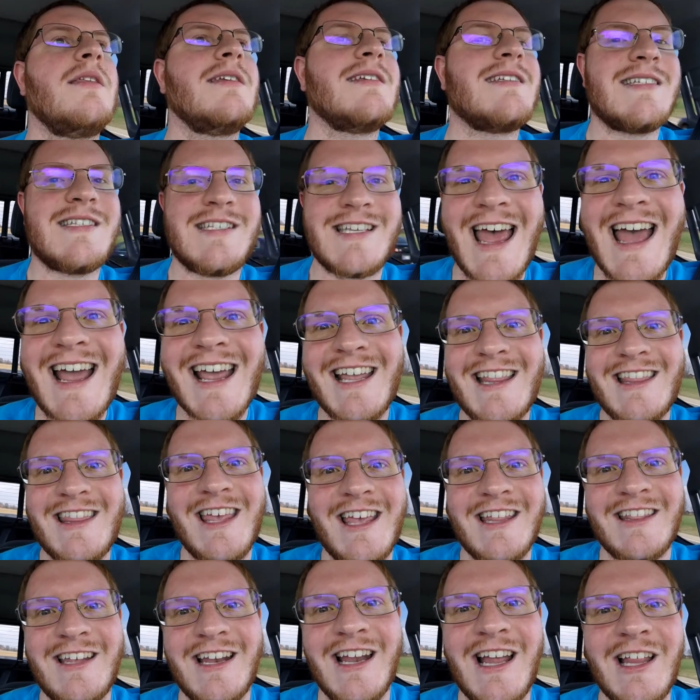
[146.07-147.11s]
The second
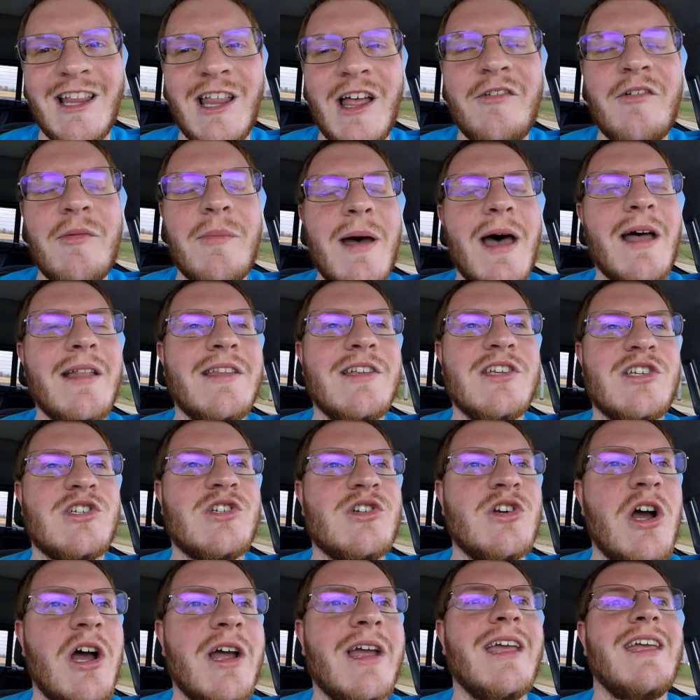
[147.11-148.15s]
thing that I love about this
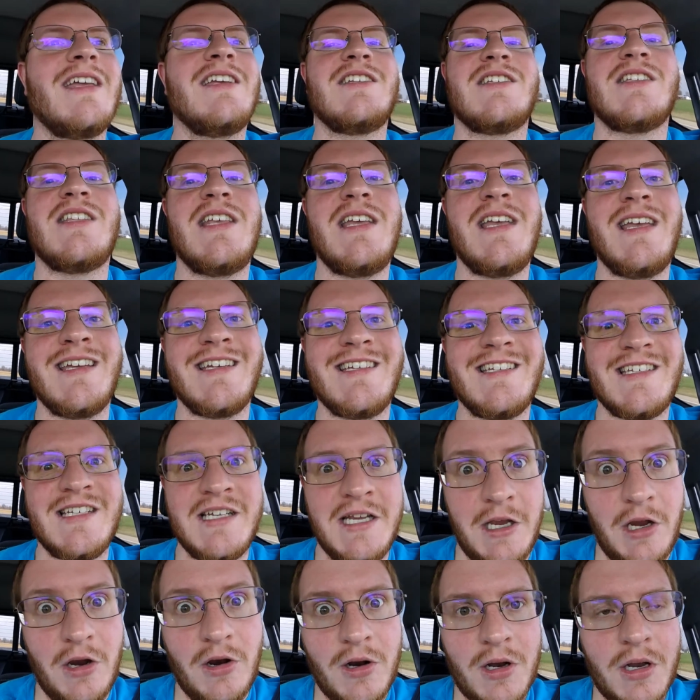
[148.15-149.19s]
truck is the
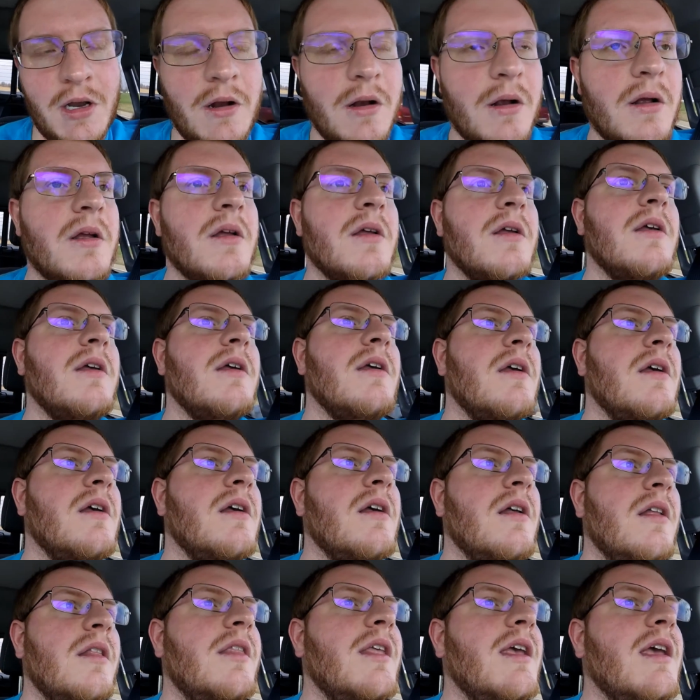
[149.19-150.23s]
interior.
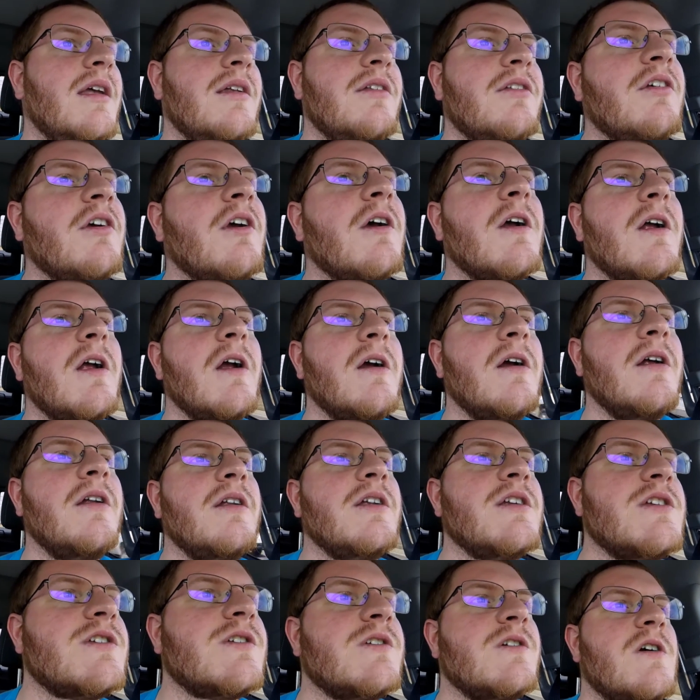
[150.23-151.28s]
The interior in
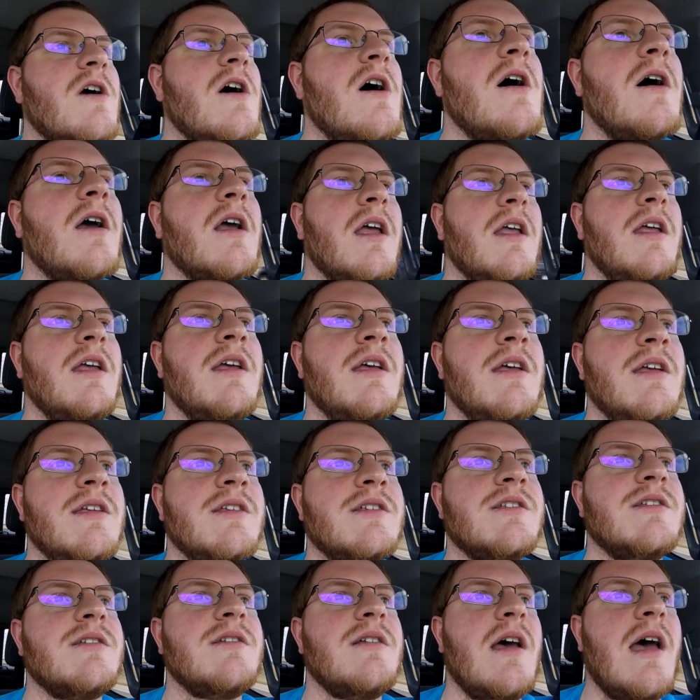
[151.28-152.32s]
this truck
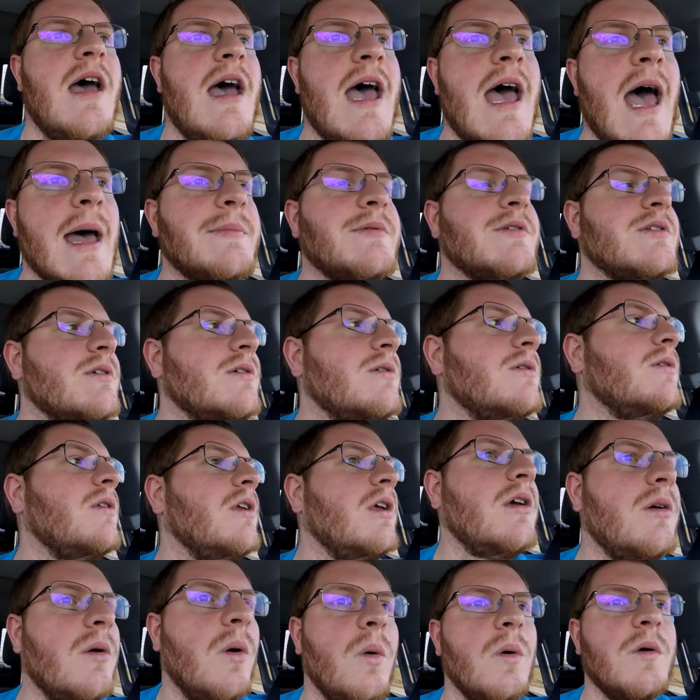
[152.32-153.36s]
is
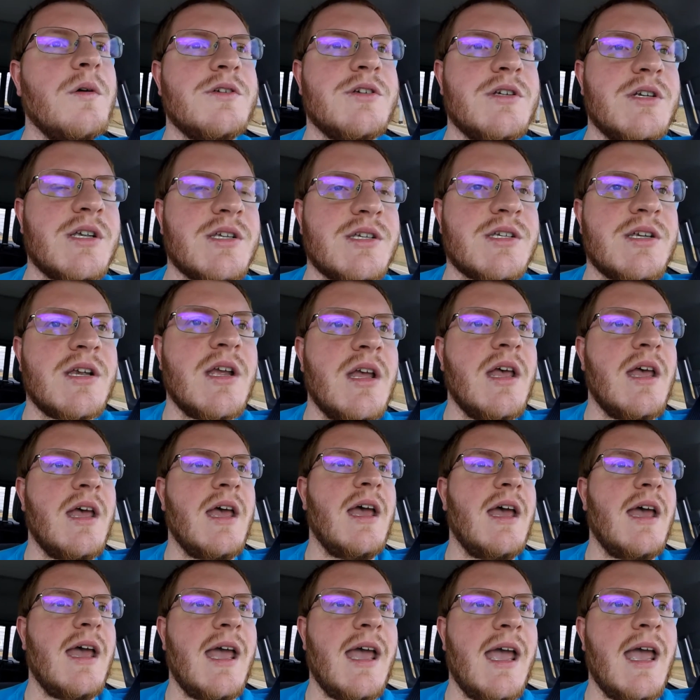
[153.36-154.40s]
absolutely gorgeous,
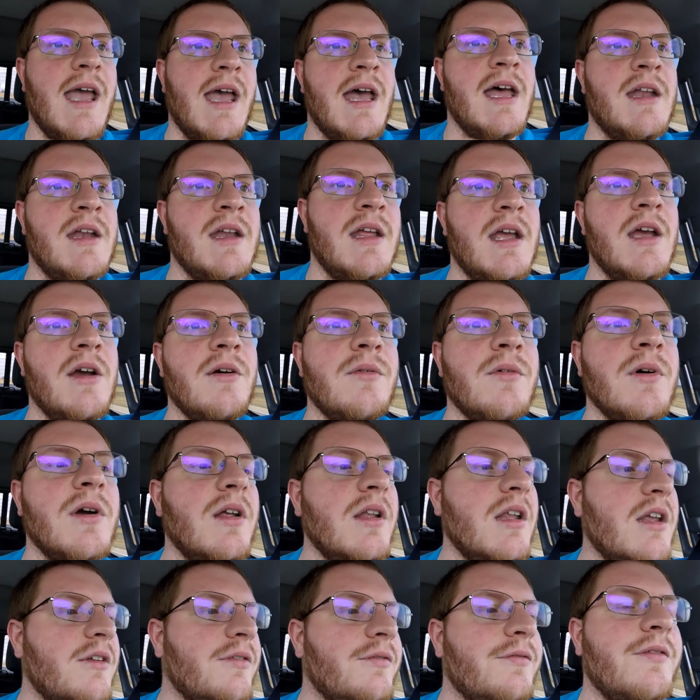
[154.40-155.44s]
and it
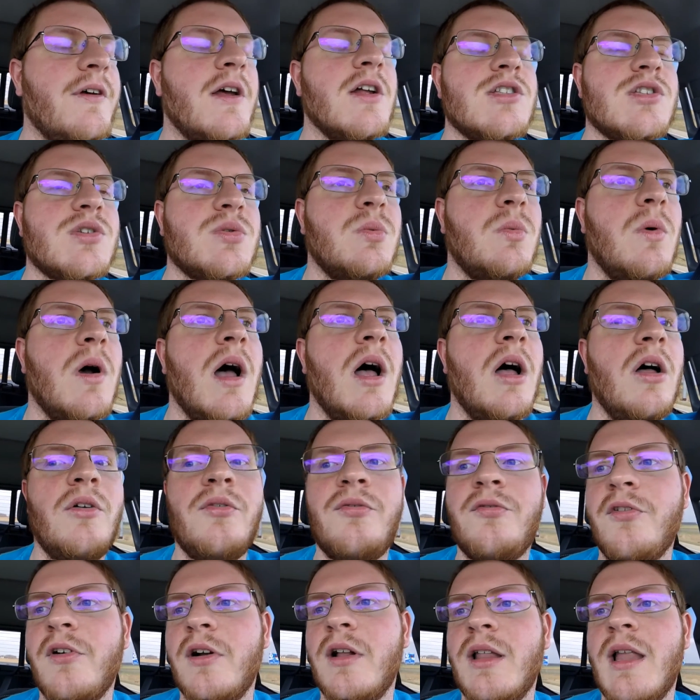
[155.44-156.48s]
really fits well
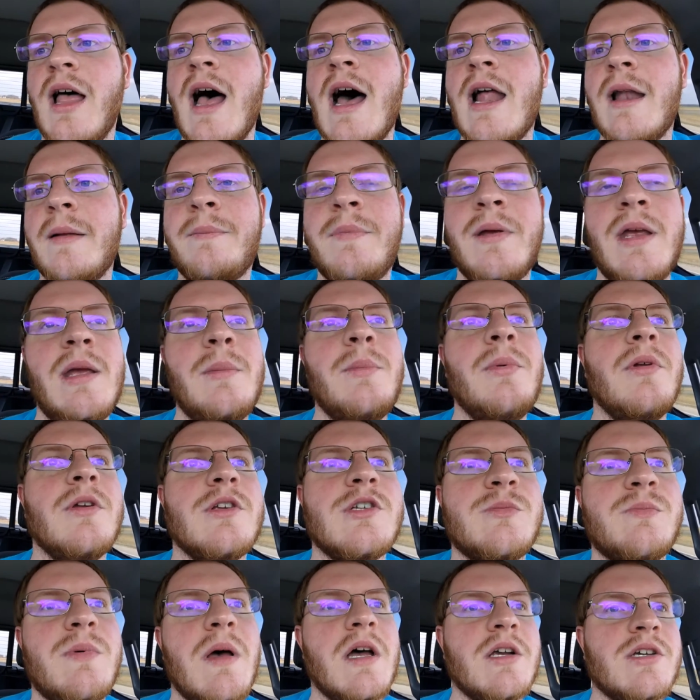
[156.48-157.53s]
for a lot of people,
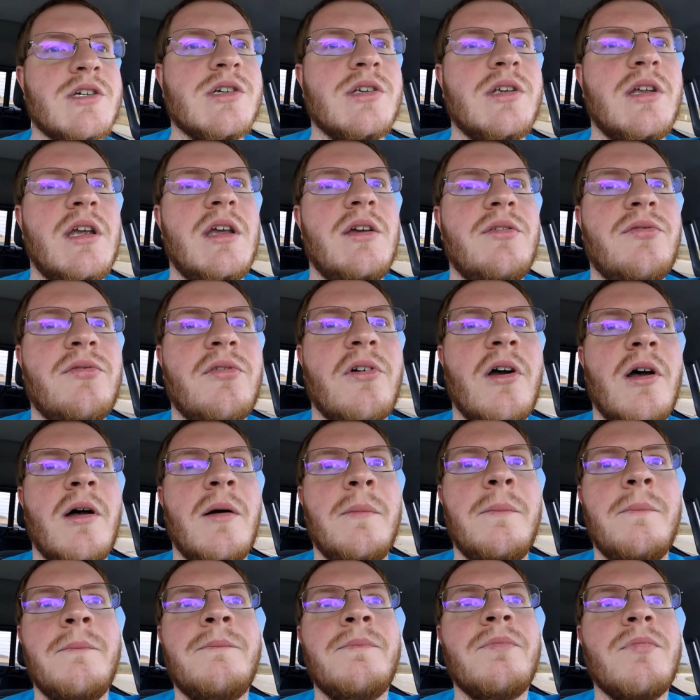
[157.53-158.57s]
especially
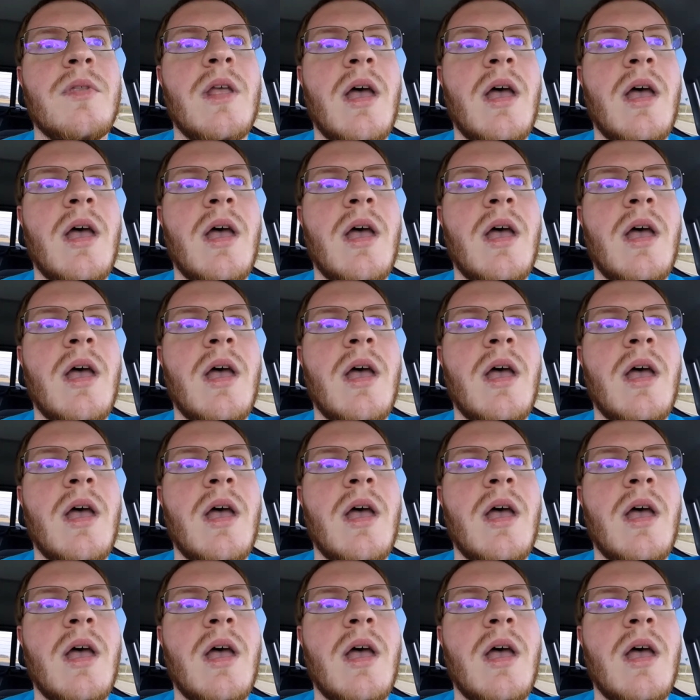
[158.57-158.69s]
from